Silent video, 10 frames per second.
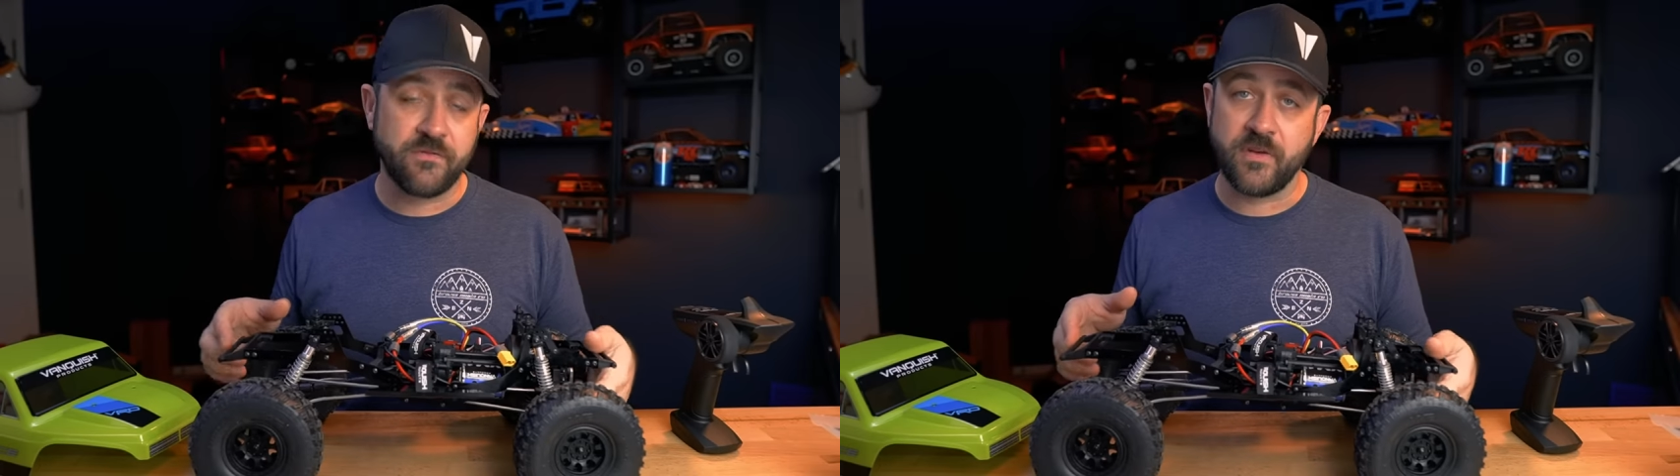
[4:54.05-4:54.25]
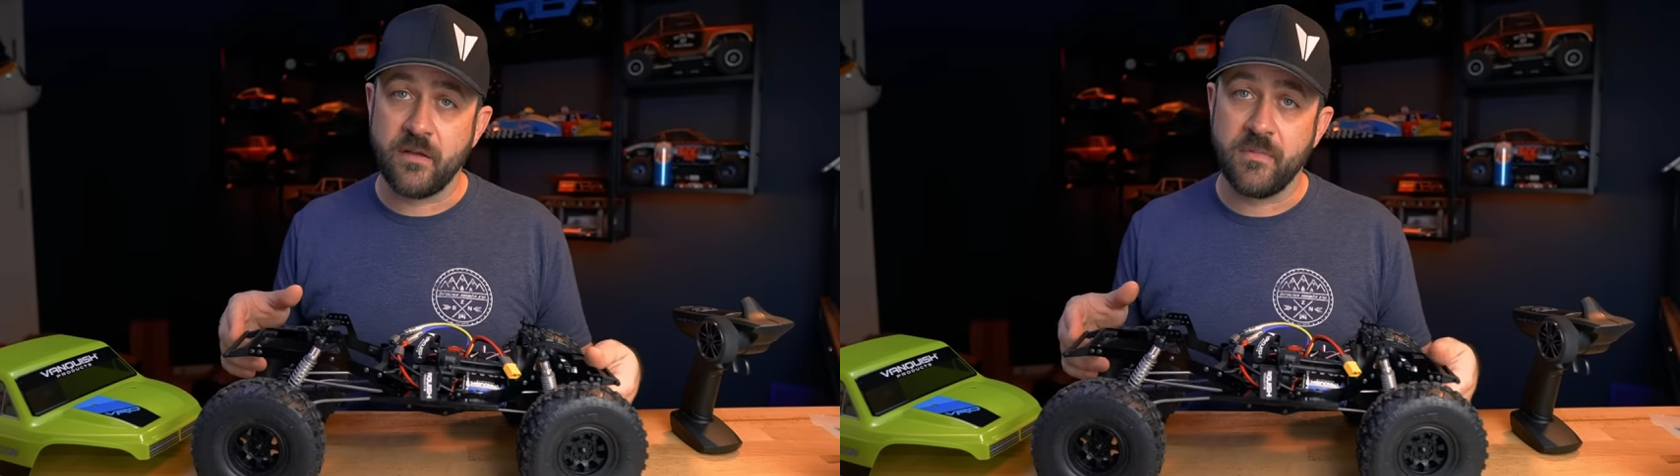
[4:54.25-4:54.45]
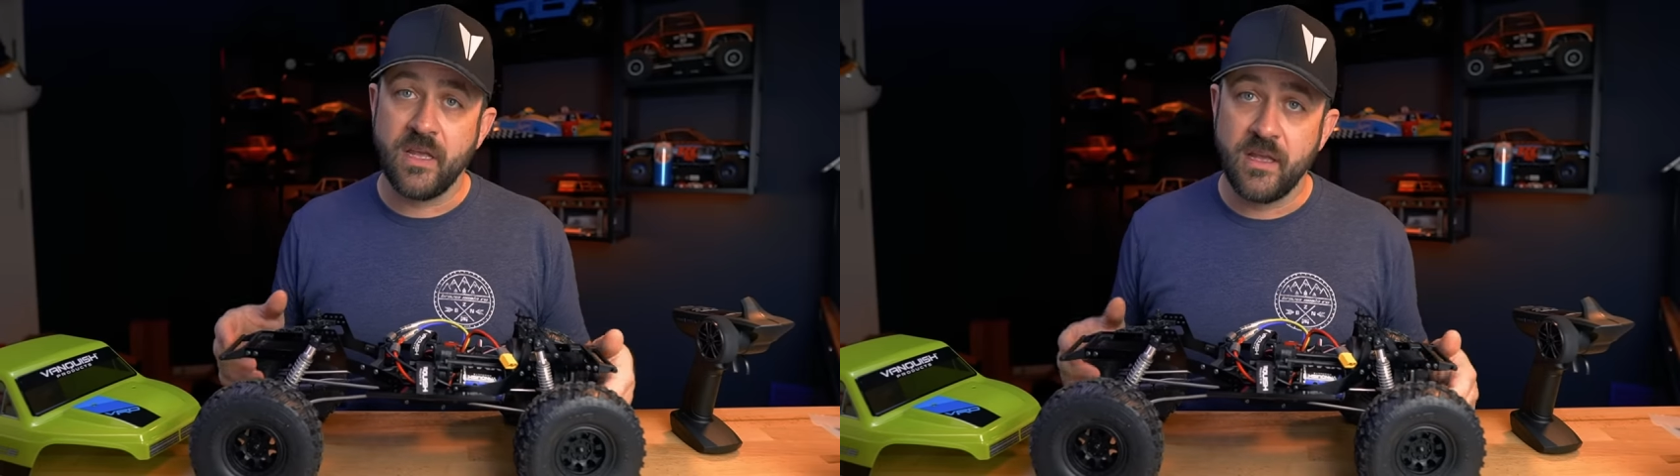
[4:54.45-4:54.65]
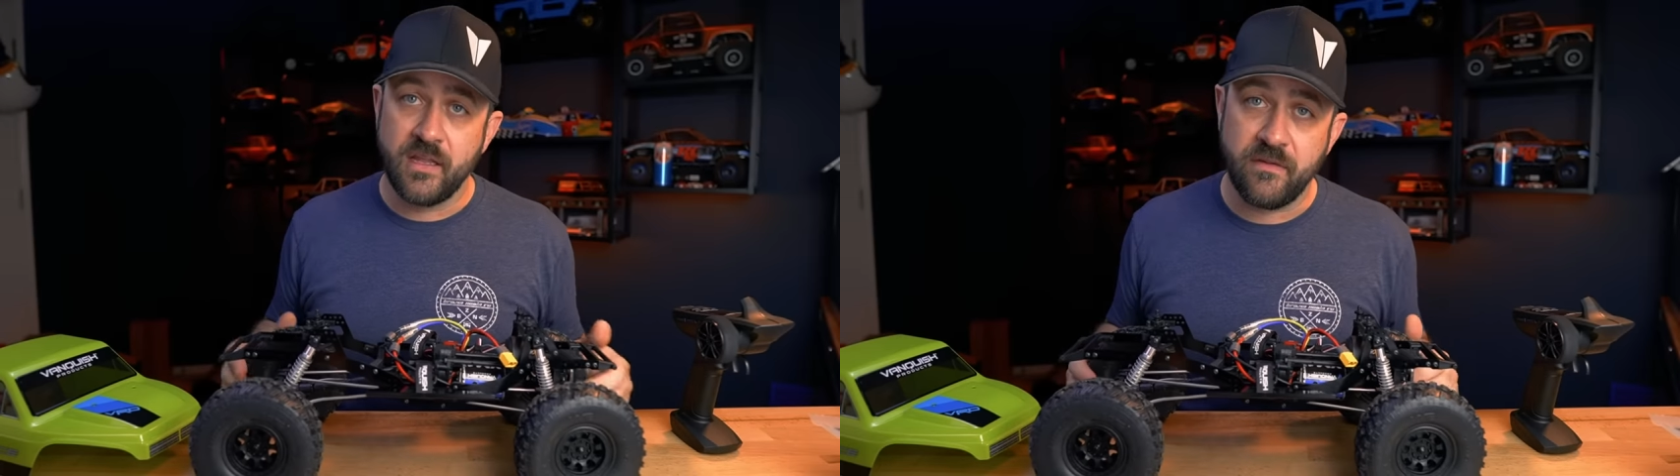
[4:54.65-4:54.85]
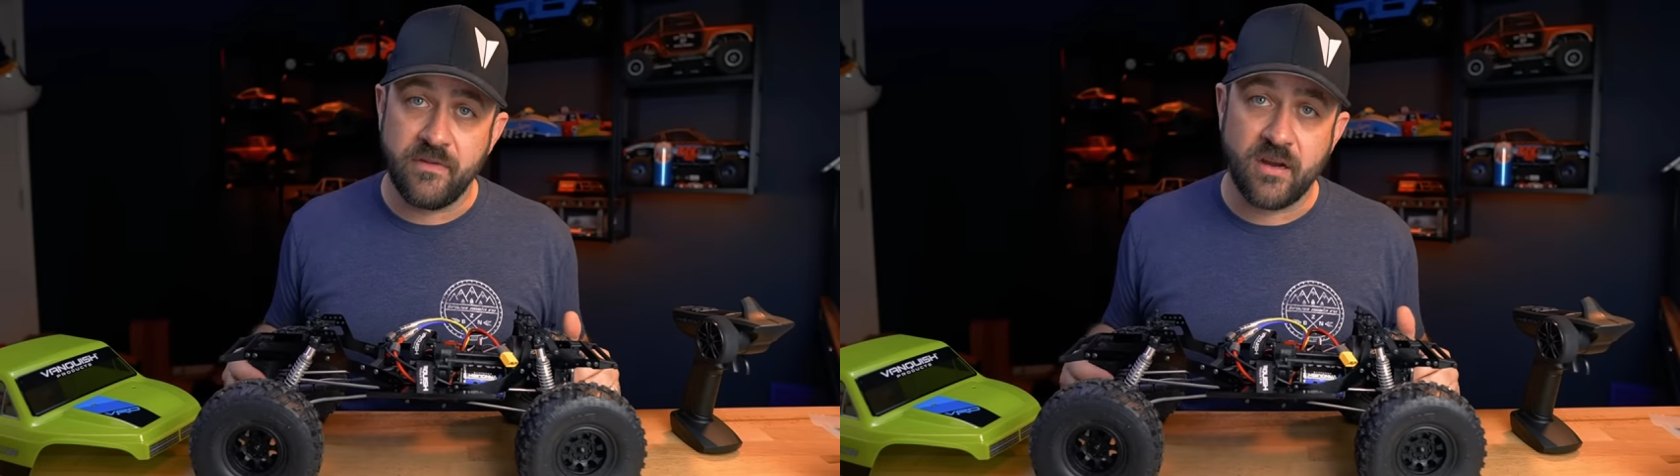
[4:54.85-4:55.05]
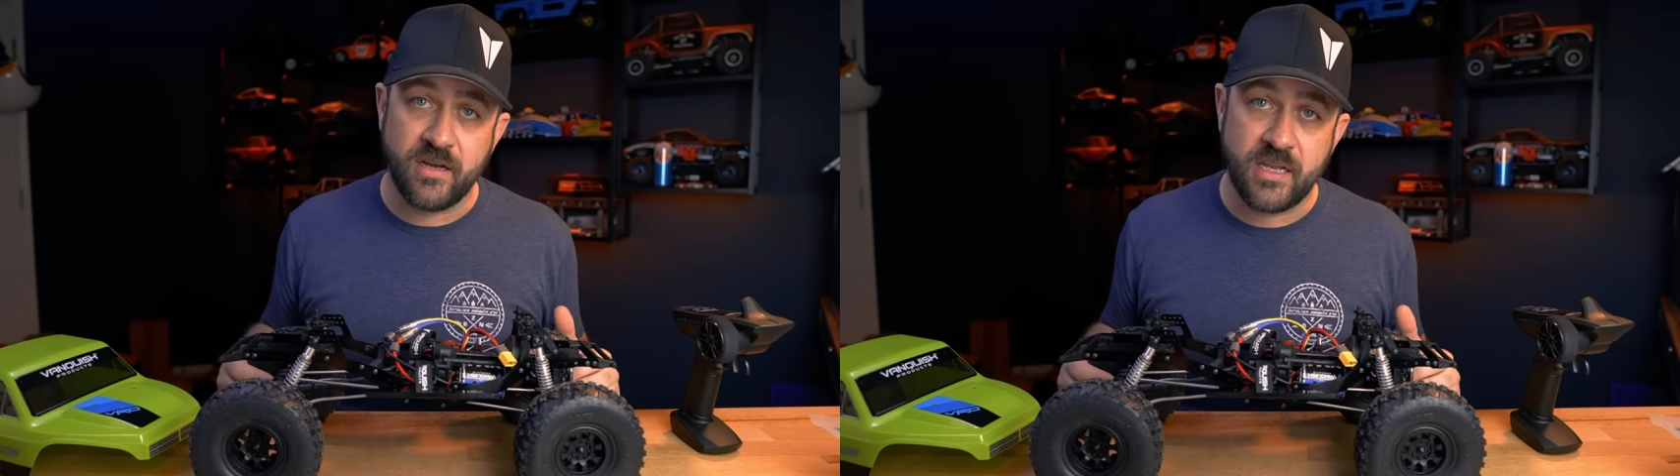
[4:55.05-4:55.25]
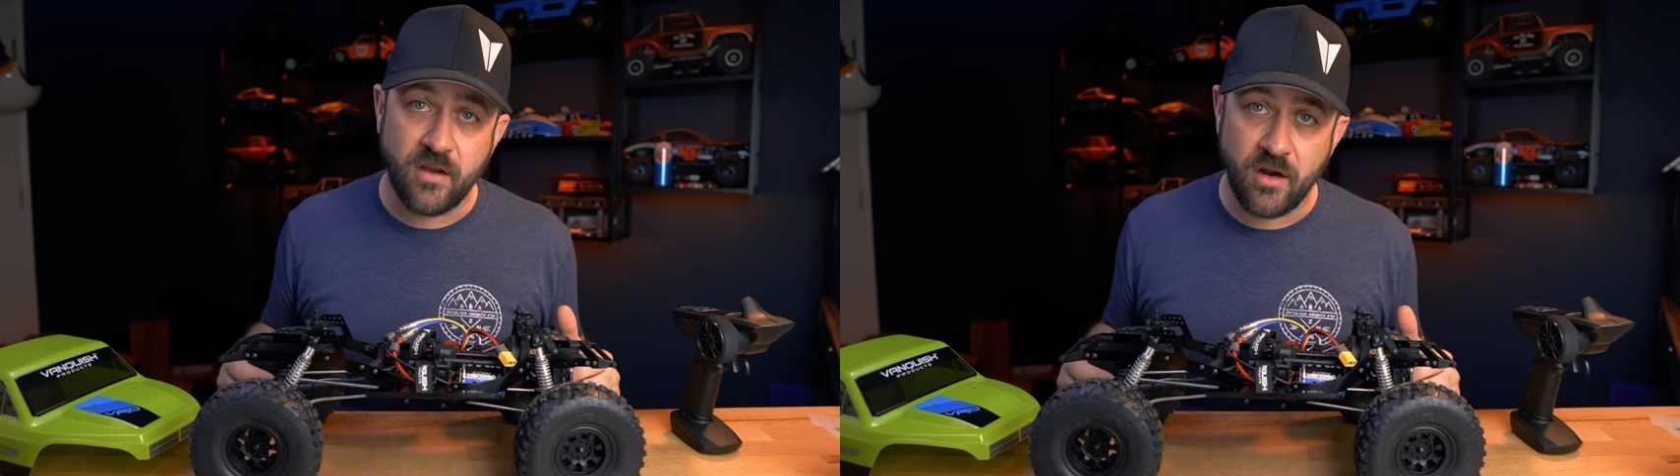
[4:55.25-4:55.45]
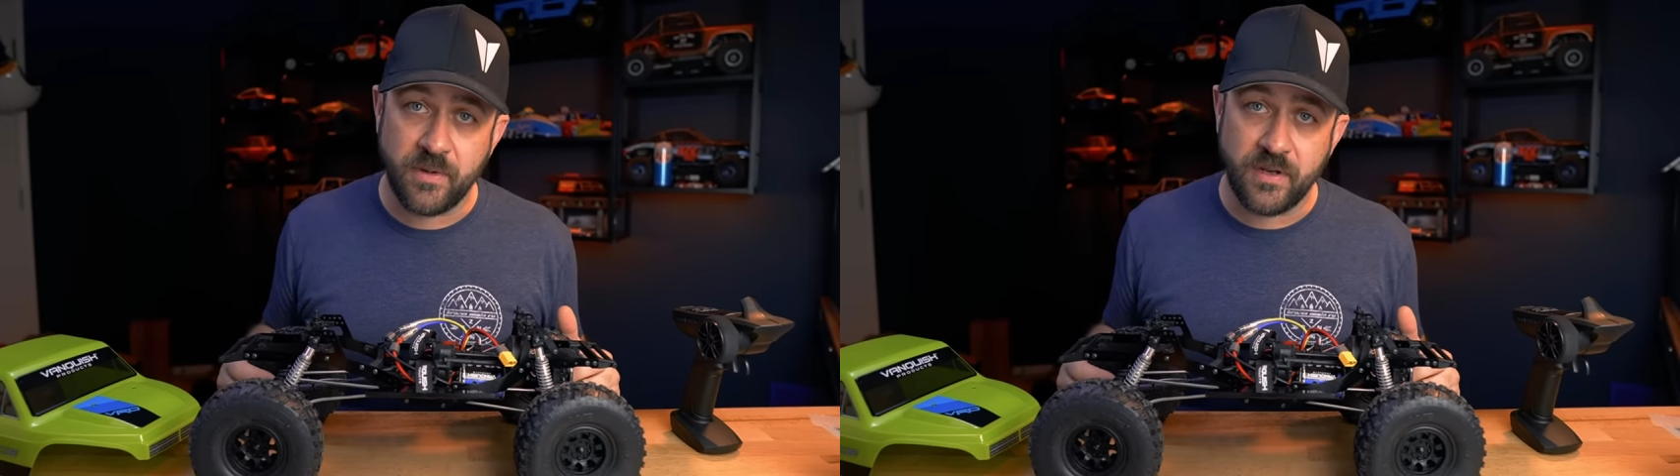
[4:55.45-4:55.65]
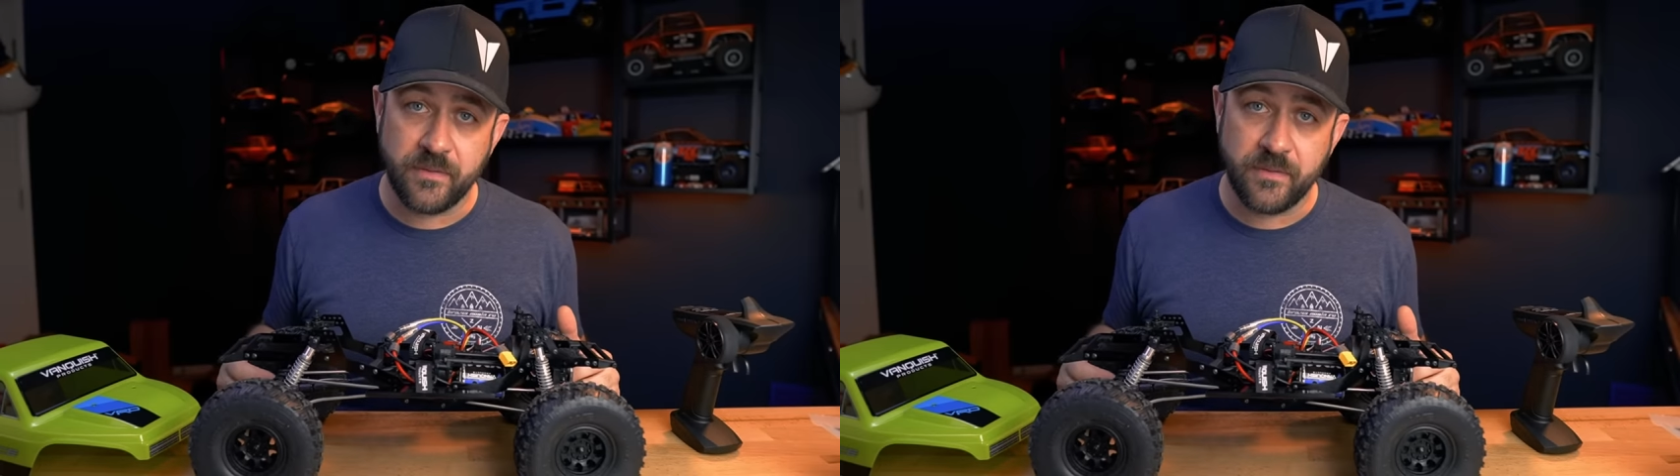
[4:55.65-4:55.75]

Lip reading: from the VRD Carbon.